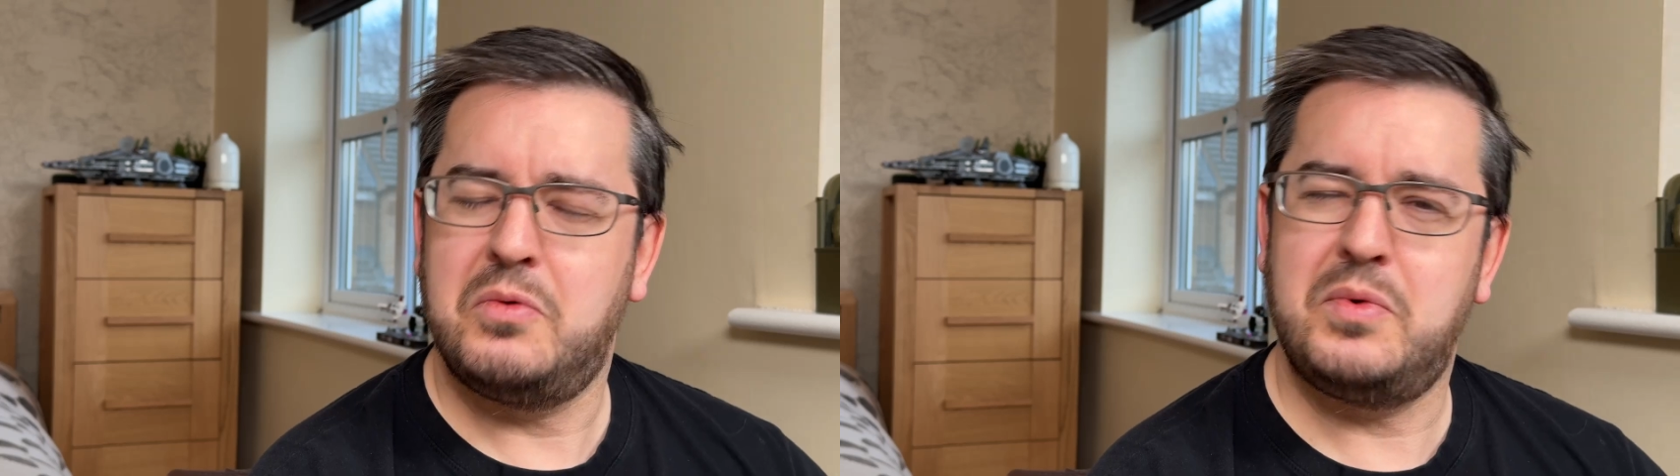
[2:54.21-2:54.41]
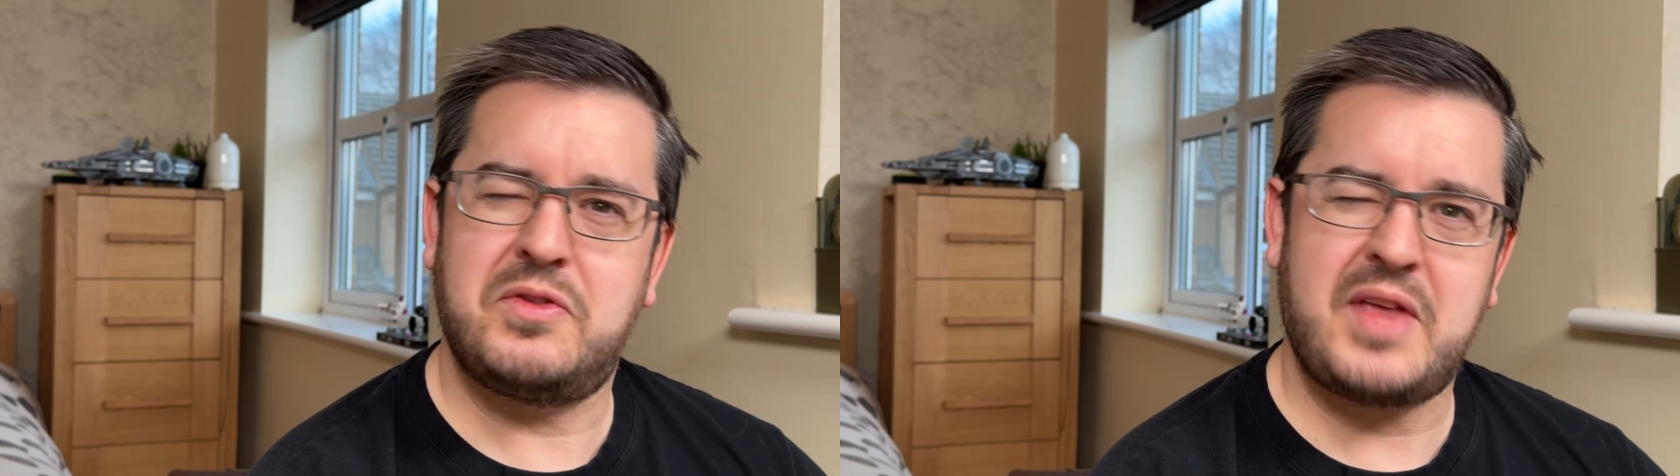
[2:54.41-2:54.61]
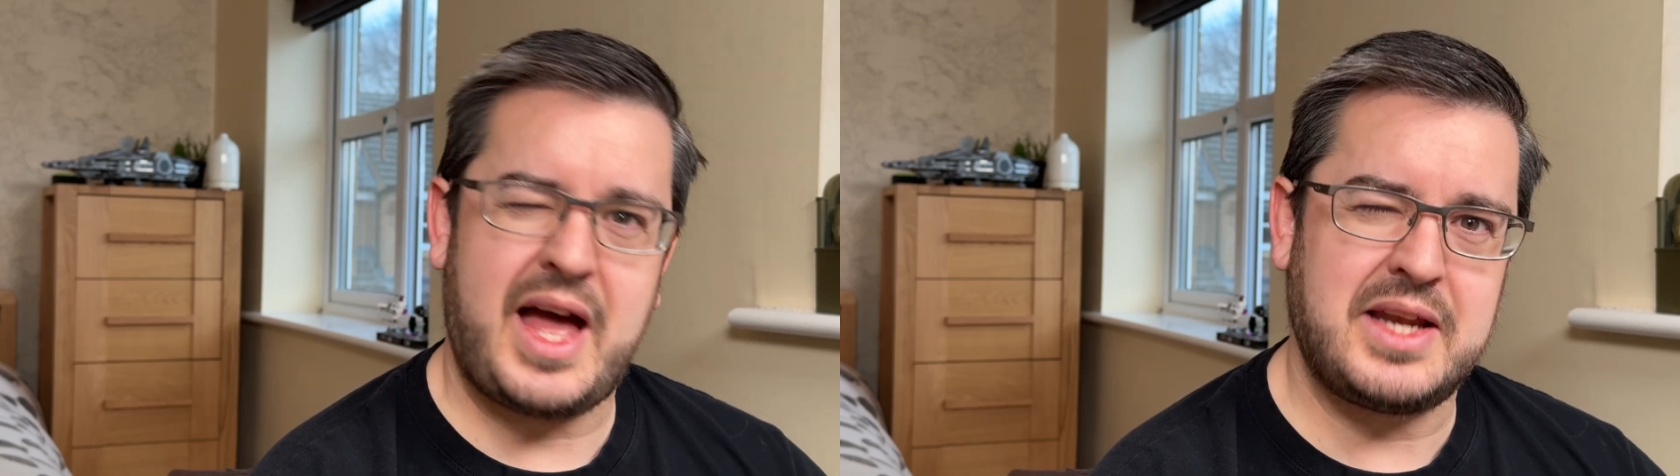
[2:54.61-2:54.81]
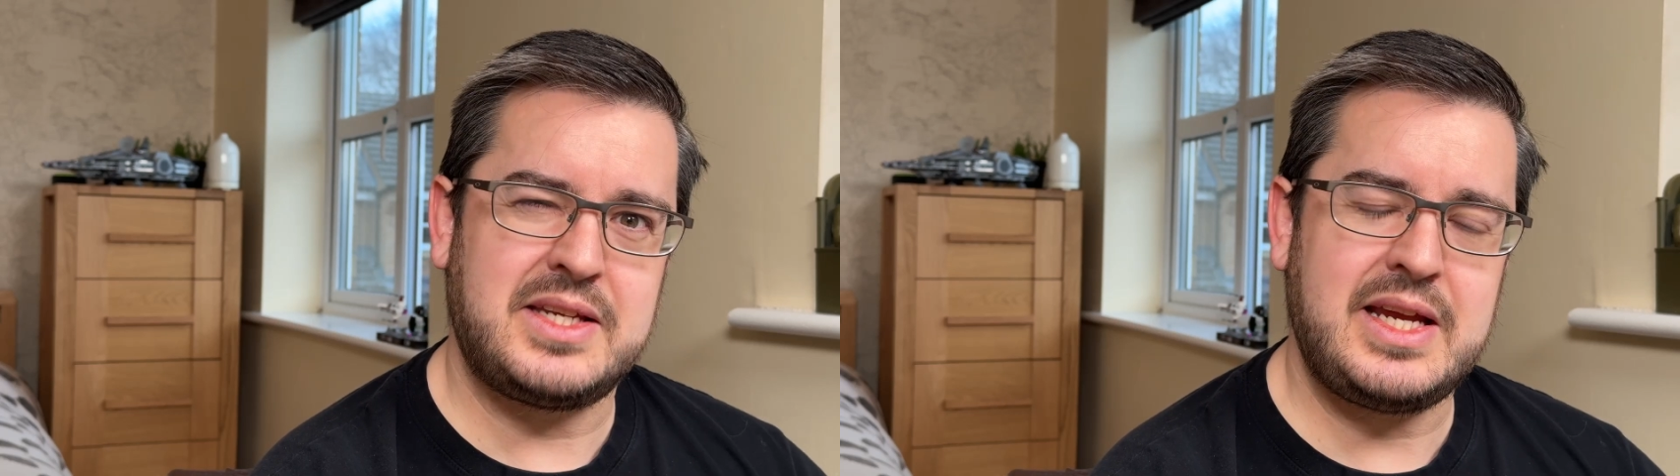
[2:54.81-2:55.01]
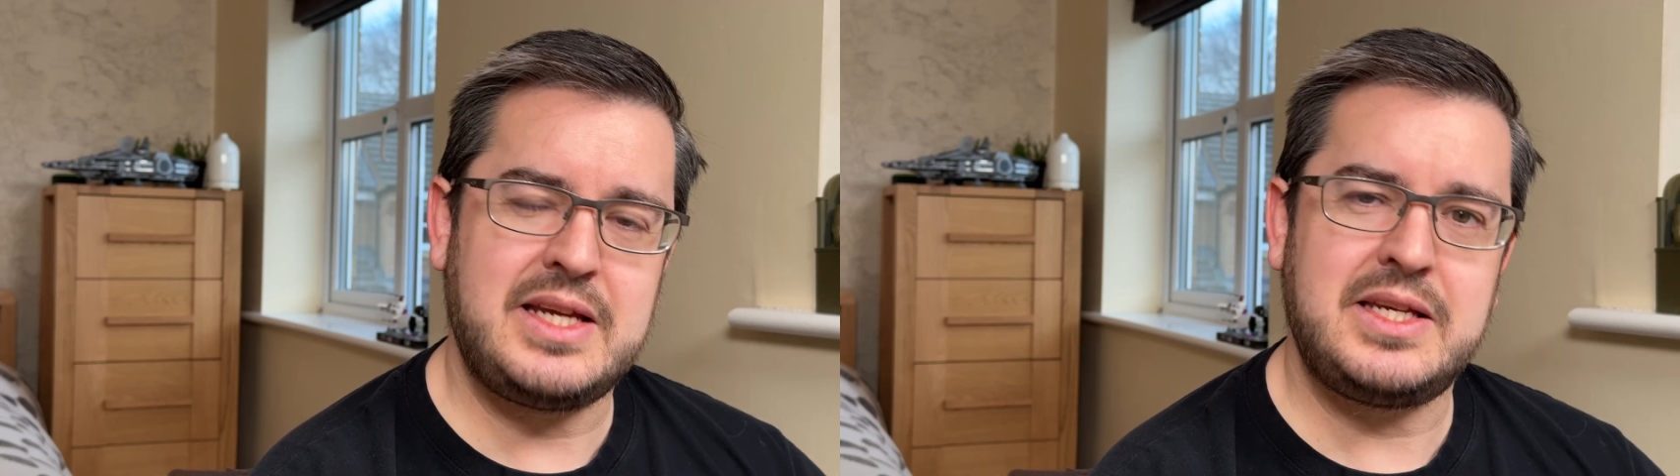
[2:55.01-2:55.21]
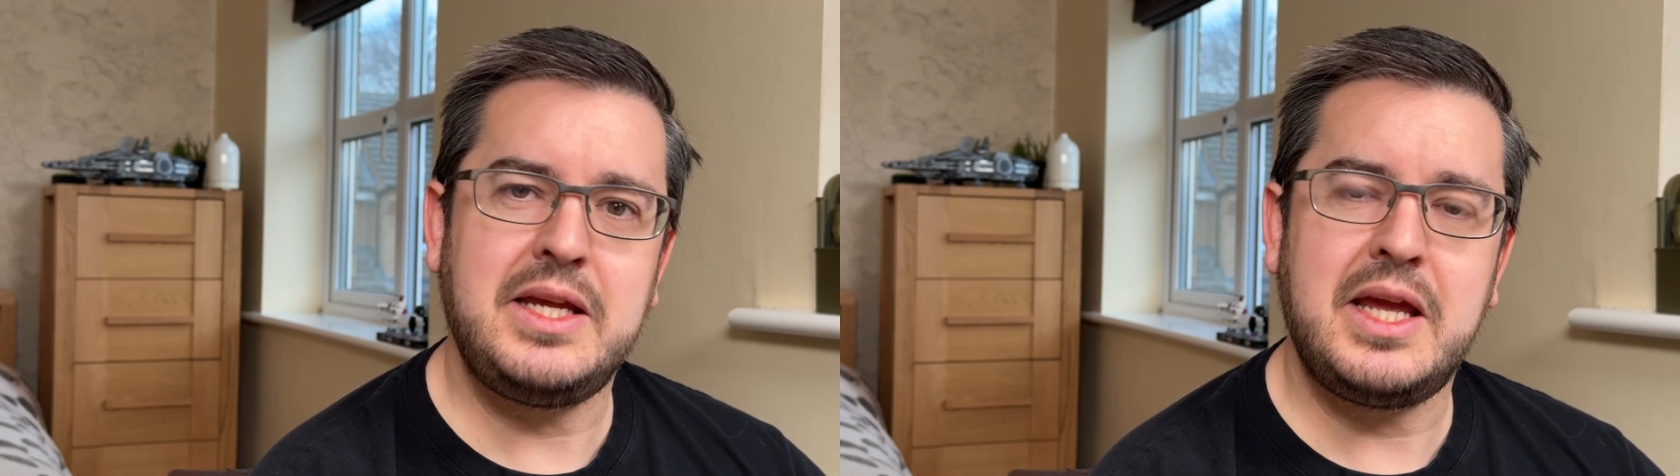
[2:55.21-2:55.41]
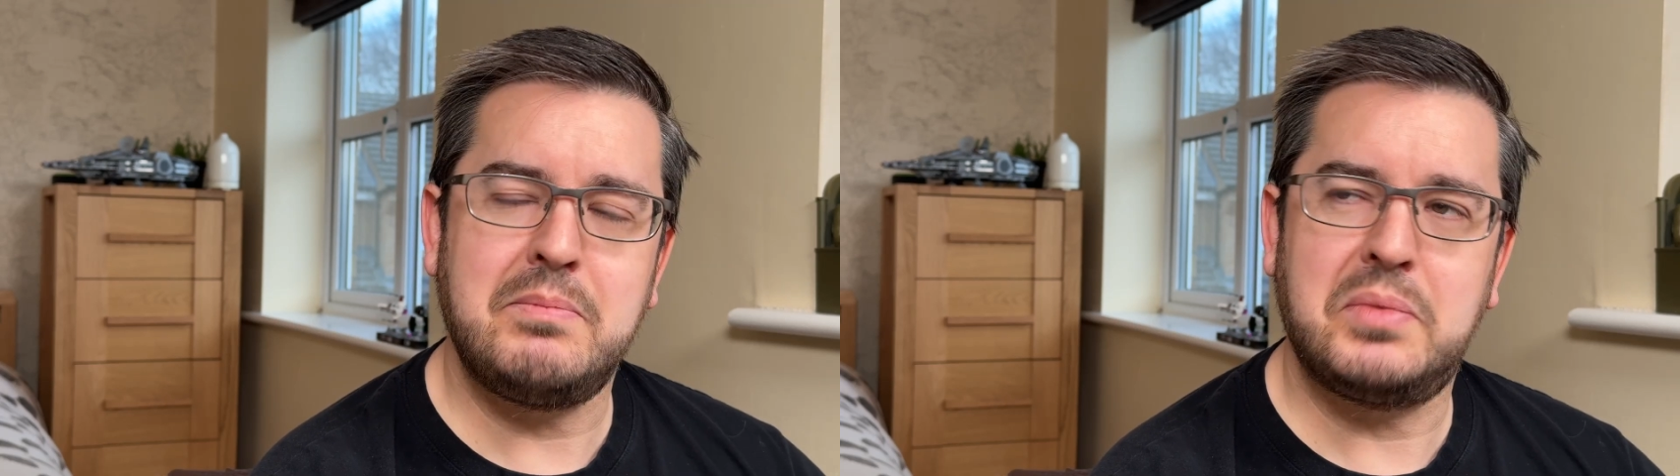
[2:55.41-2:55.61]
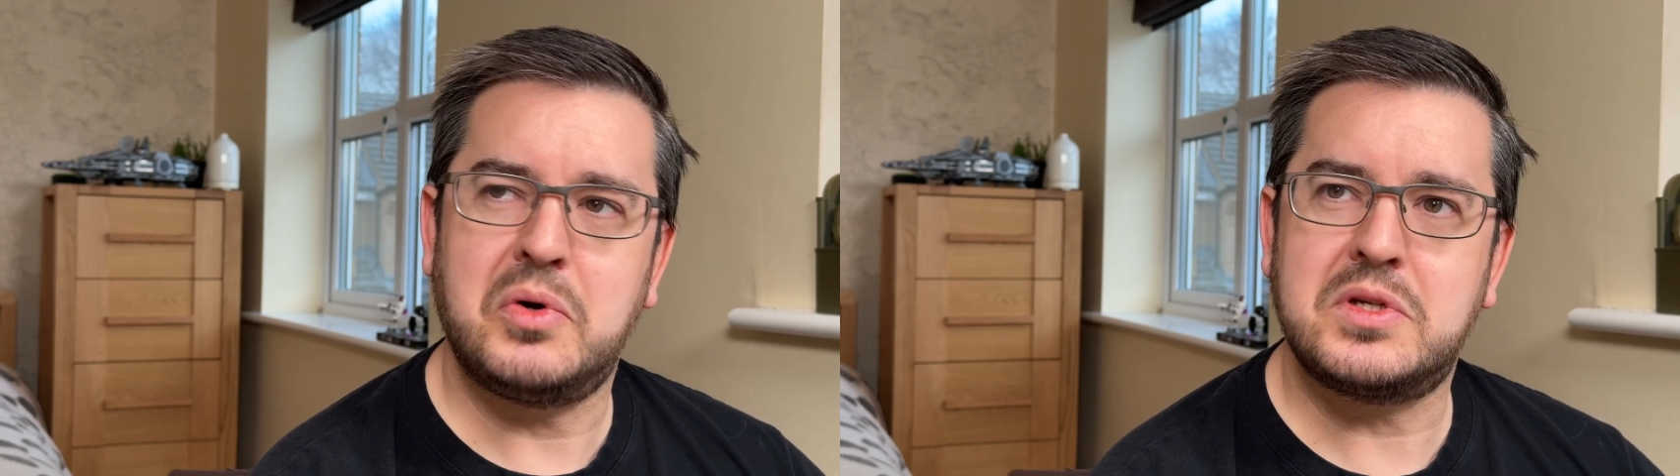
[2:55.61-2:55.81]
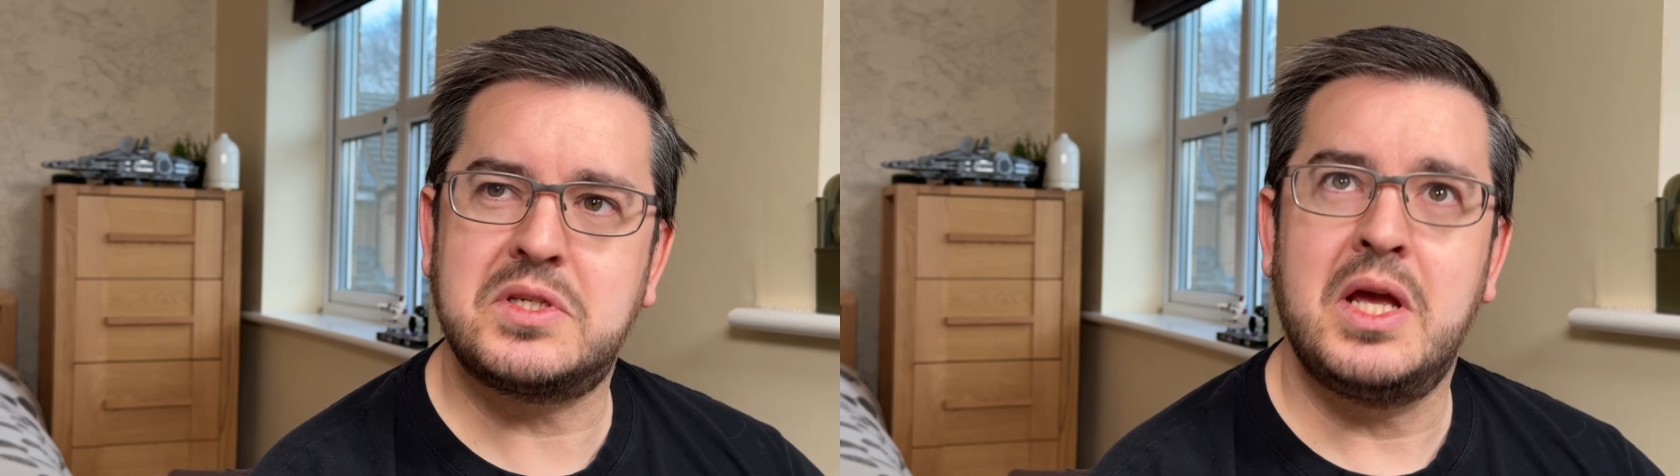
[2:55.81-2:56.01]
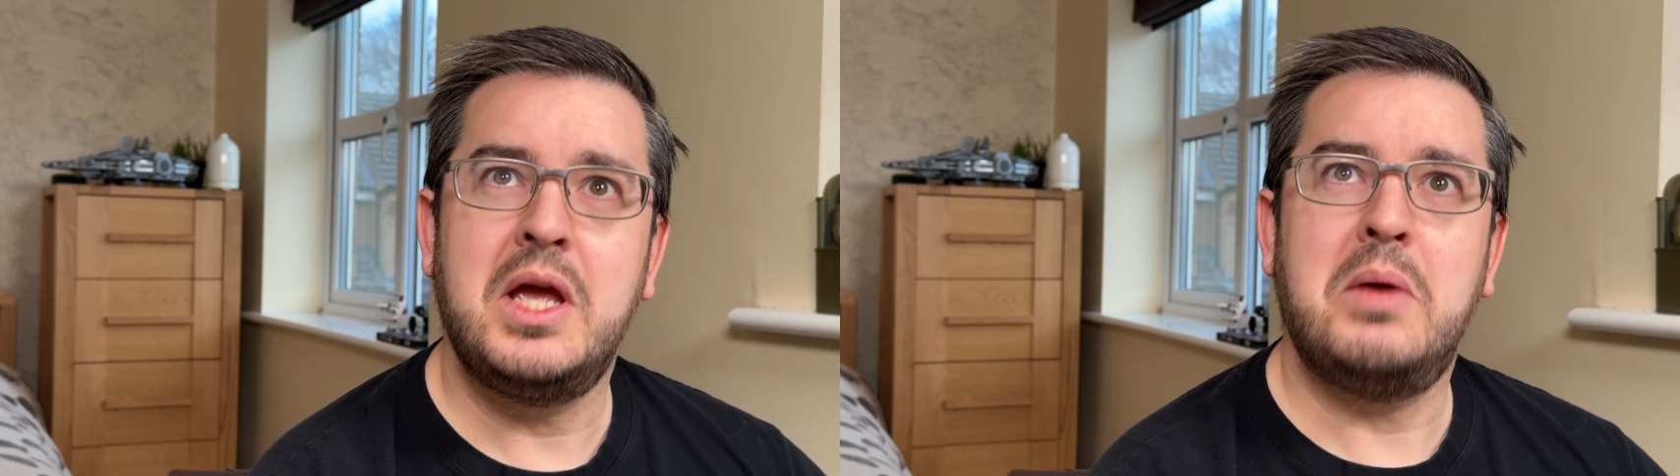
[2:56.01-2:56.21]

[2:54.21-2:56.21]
with annotating in books,